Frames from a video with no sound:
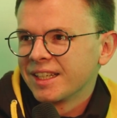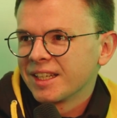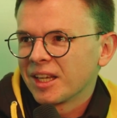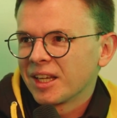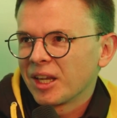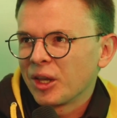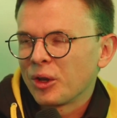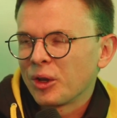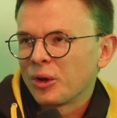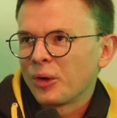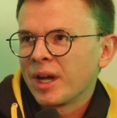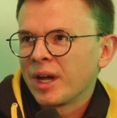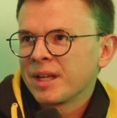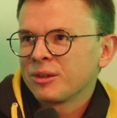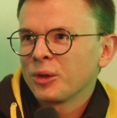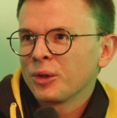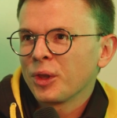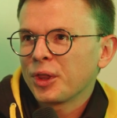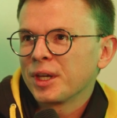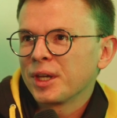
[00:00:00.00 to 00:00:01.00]
I
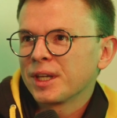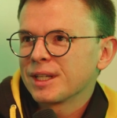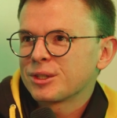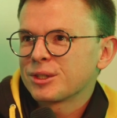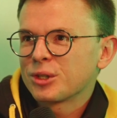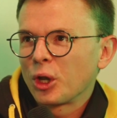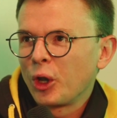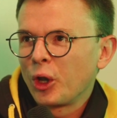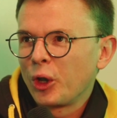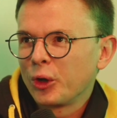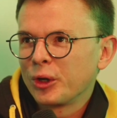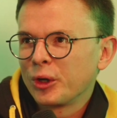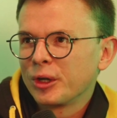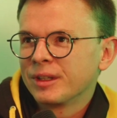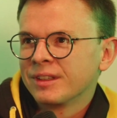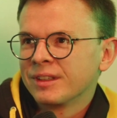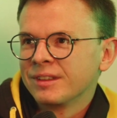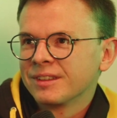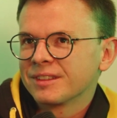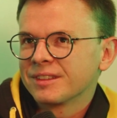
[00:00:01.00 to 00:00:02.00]
don't think it's a
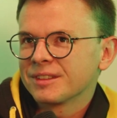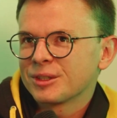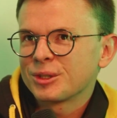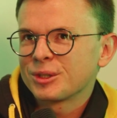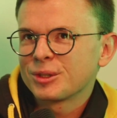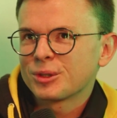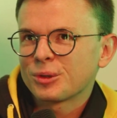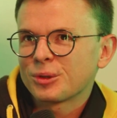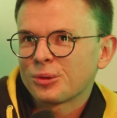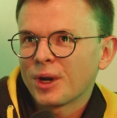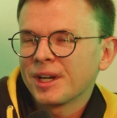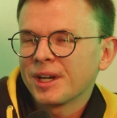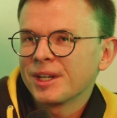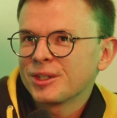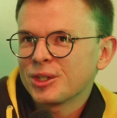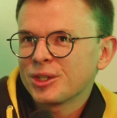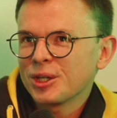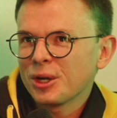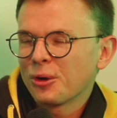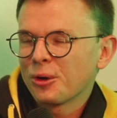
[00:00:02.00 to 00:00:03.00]
good
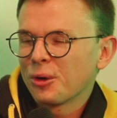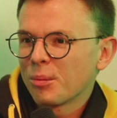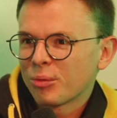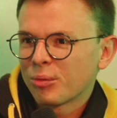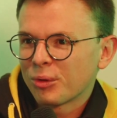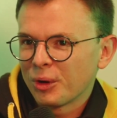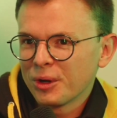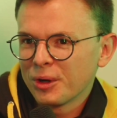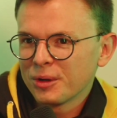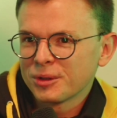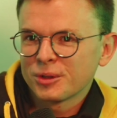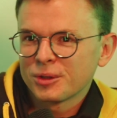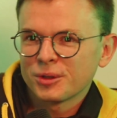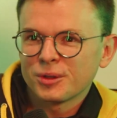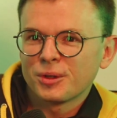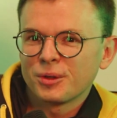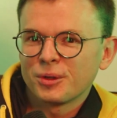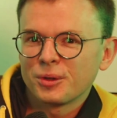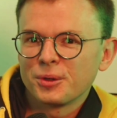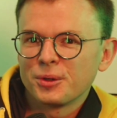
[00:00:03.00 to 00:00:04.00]
strategy or
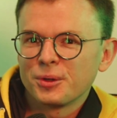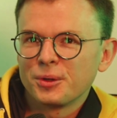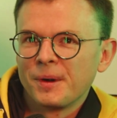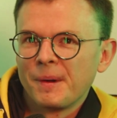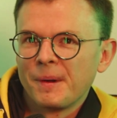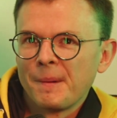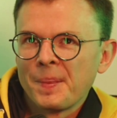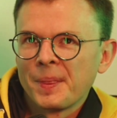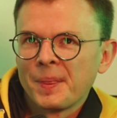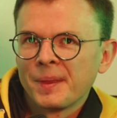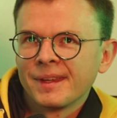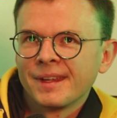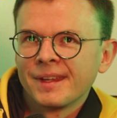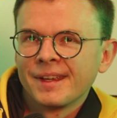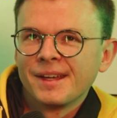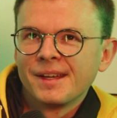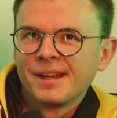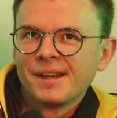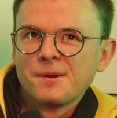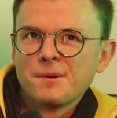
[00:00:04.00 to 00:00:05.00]
approach to
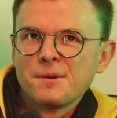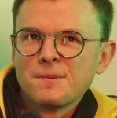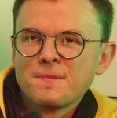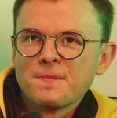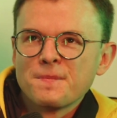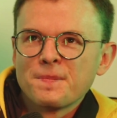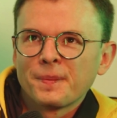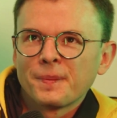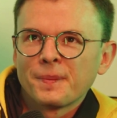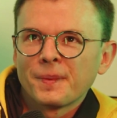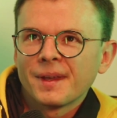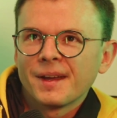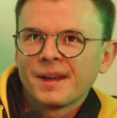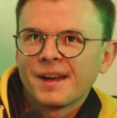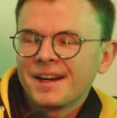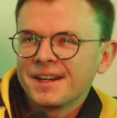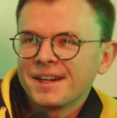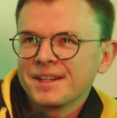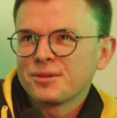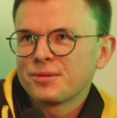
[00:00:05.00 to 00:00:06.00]

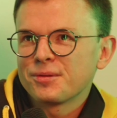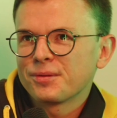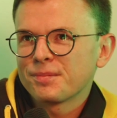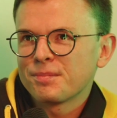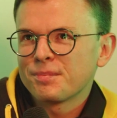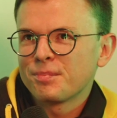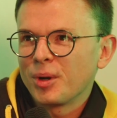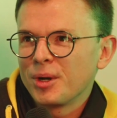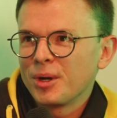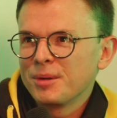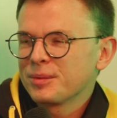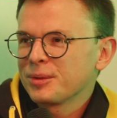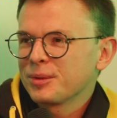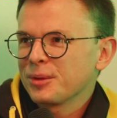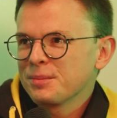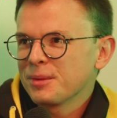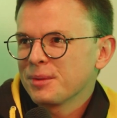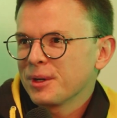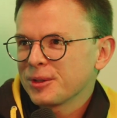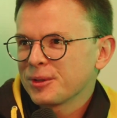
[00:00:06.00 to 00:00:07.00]
kind of pump
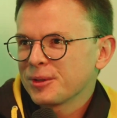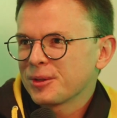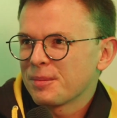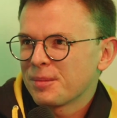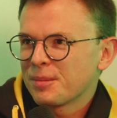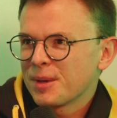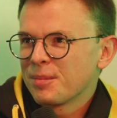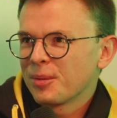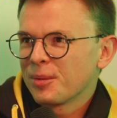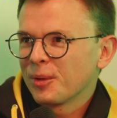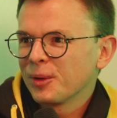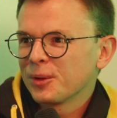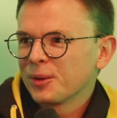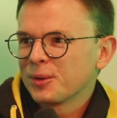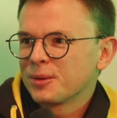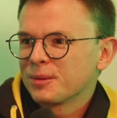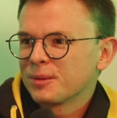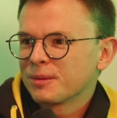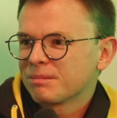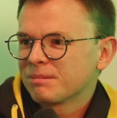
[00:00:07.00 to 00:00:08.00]
too much the people
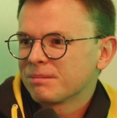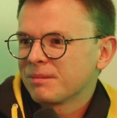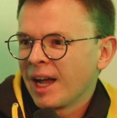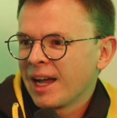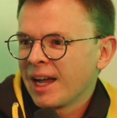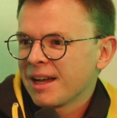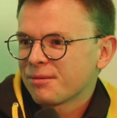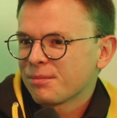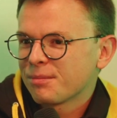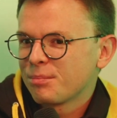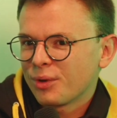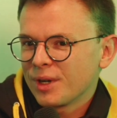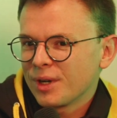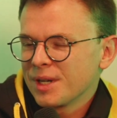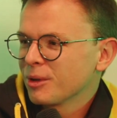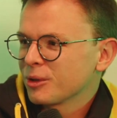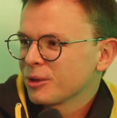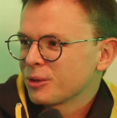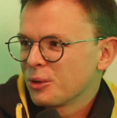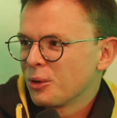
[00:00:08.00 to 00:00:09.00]
who have pretty
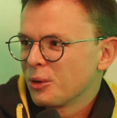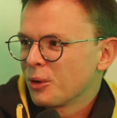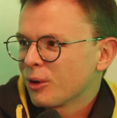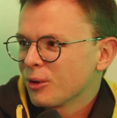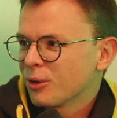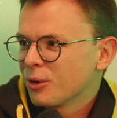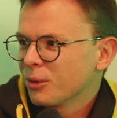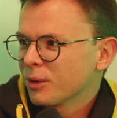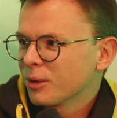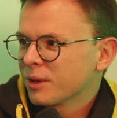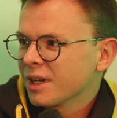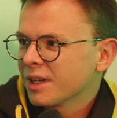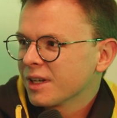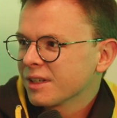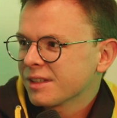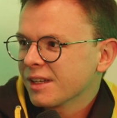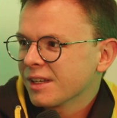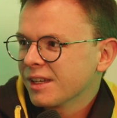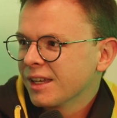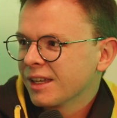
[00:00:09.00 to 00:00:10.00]
much no clue what they are
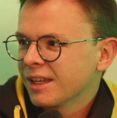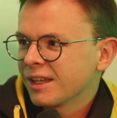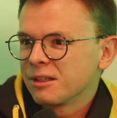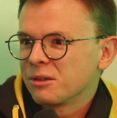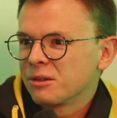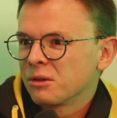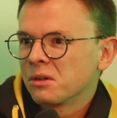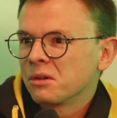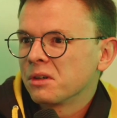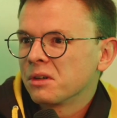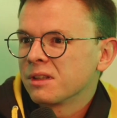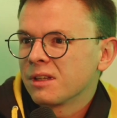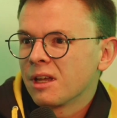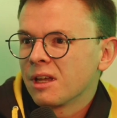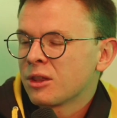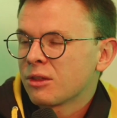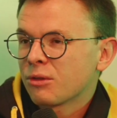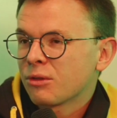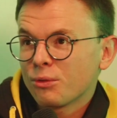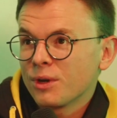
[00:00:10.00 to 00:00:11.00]
saying. And,
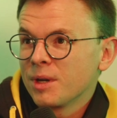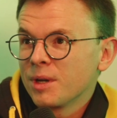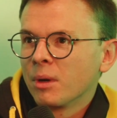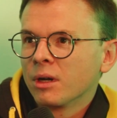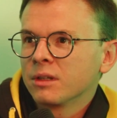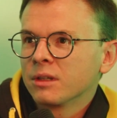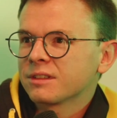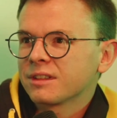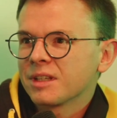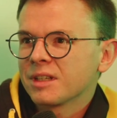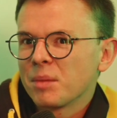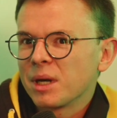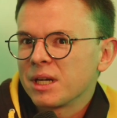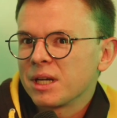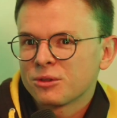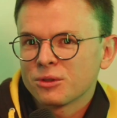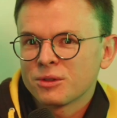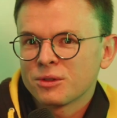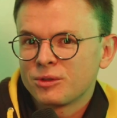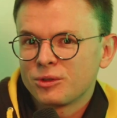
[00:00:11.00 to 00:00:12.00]
in 3 months, they
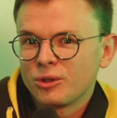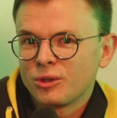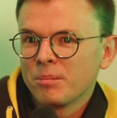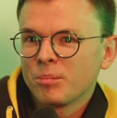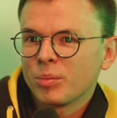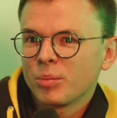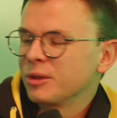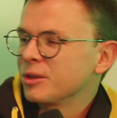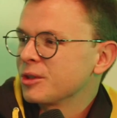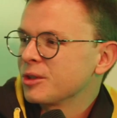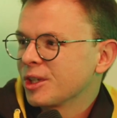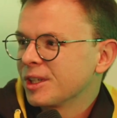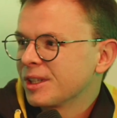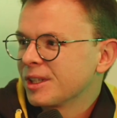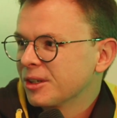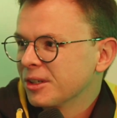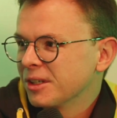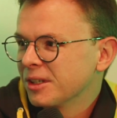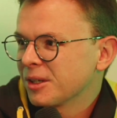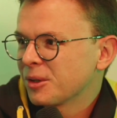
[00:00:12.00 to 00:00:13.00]
might just jump on a
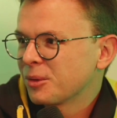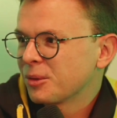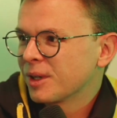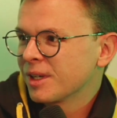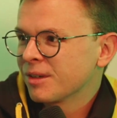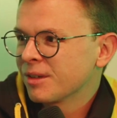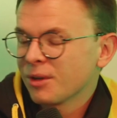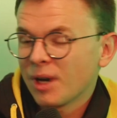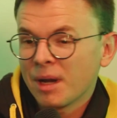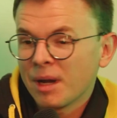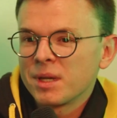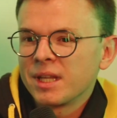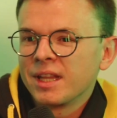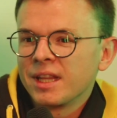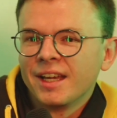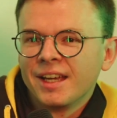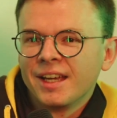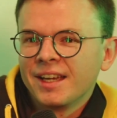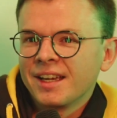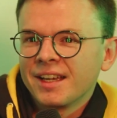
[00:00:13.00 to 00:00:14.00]
shitcoin or whatever. I mean,
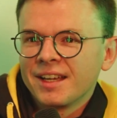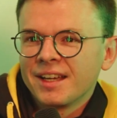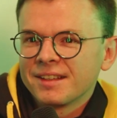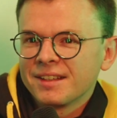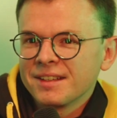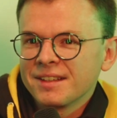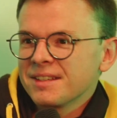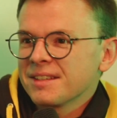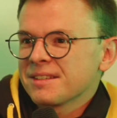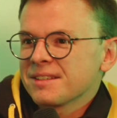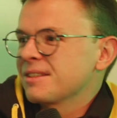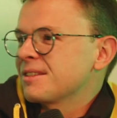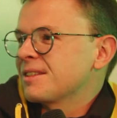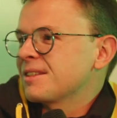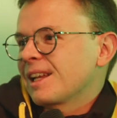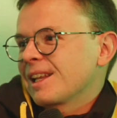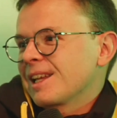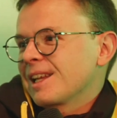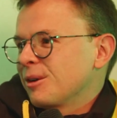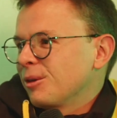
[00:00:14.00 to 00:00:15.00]
this is a
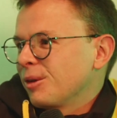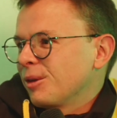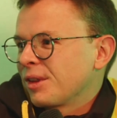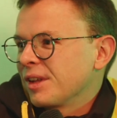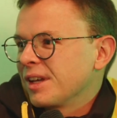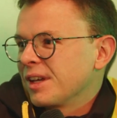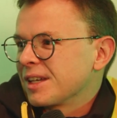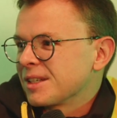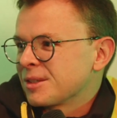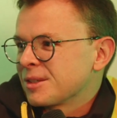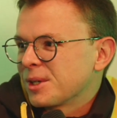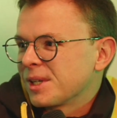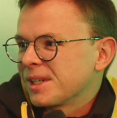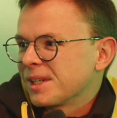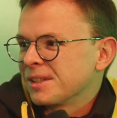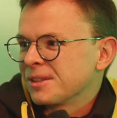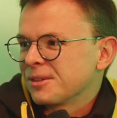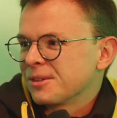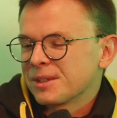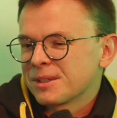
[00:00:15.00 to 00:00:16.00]
cyclical thing as well.
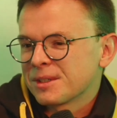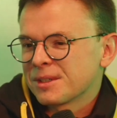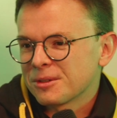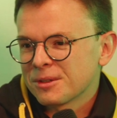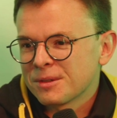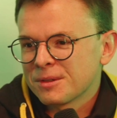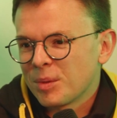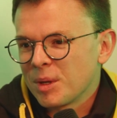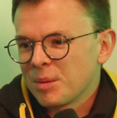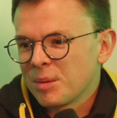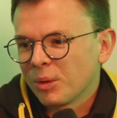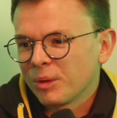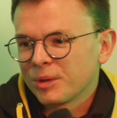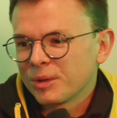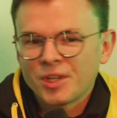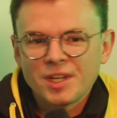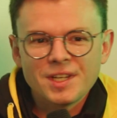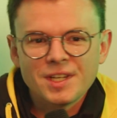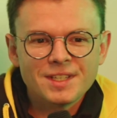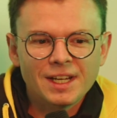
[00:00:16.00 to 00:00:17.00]
It's just people
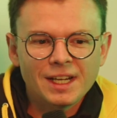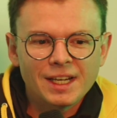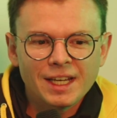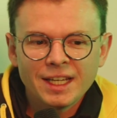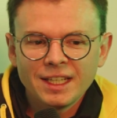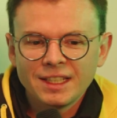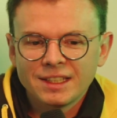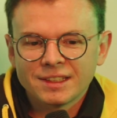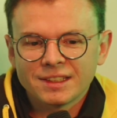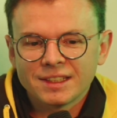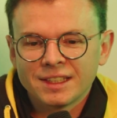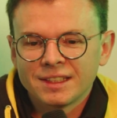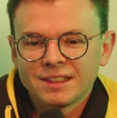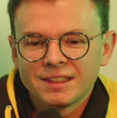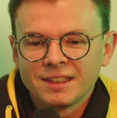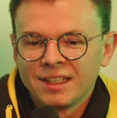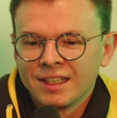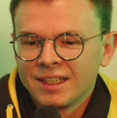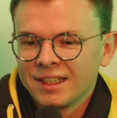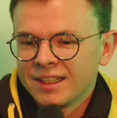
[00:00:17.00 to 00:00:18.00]
chasing likes
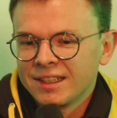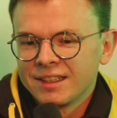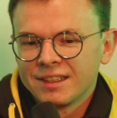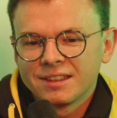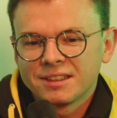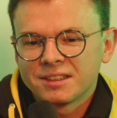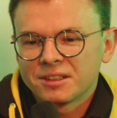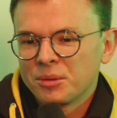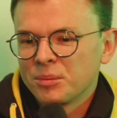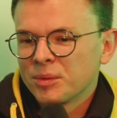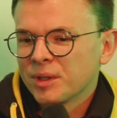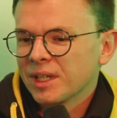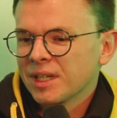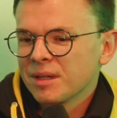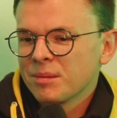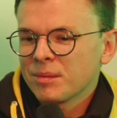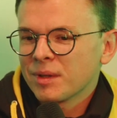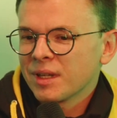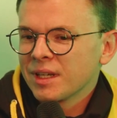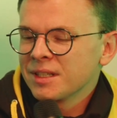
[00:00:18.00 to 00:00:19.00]
and
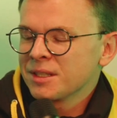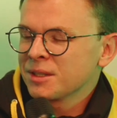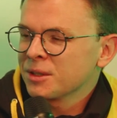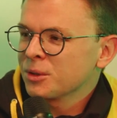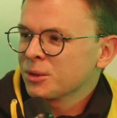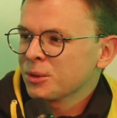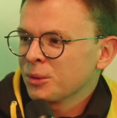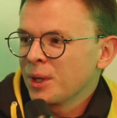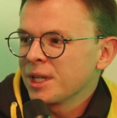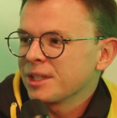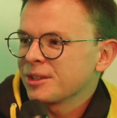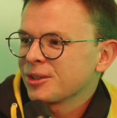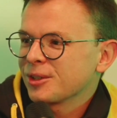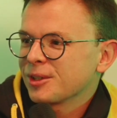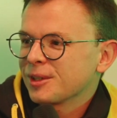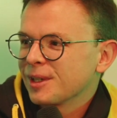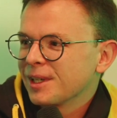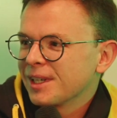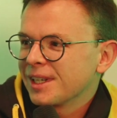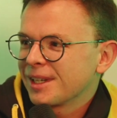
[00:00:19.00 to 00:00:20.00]
sometimes they
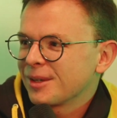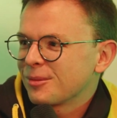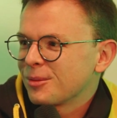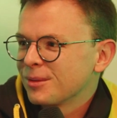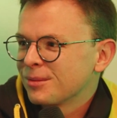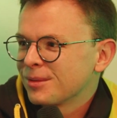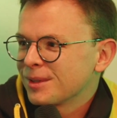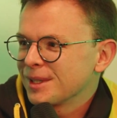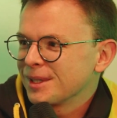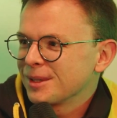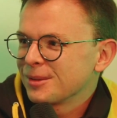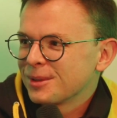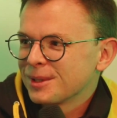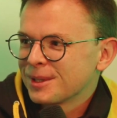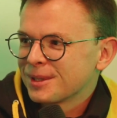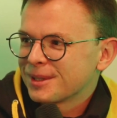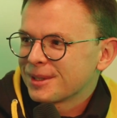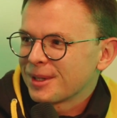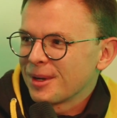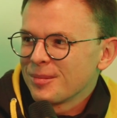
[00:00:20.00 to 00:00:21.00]
switch like we've seen with
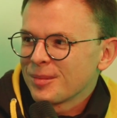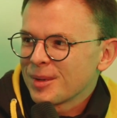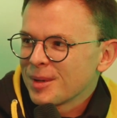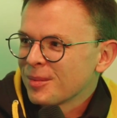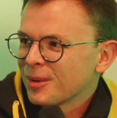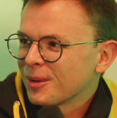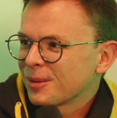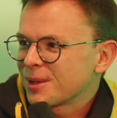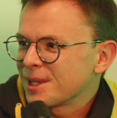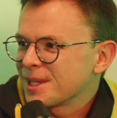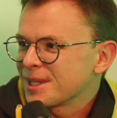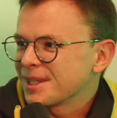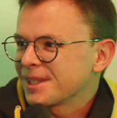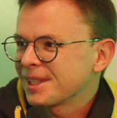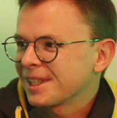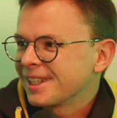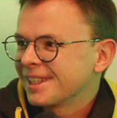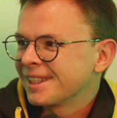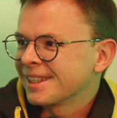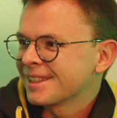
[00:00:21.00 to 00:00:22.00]
some people
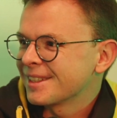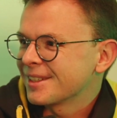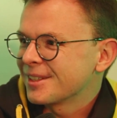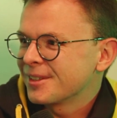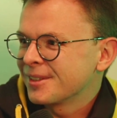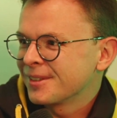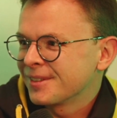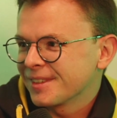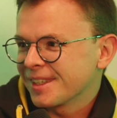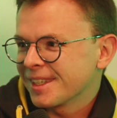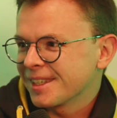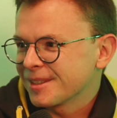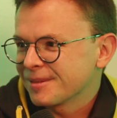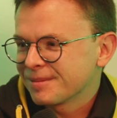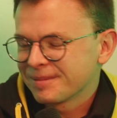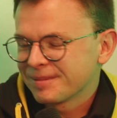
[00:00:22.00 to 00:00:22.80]
recently. So, yeah.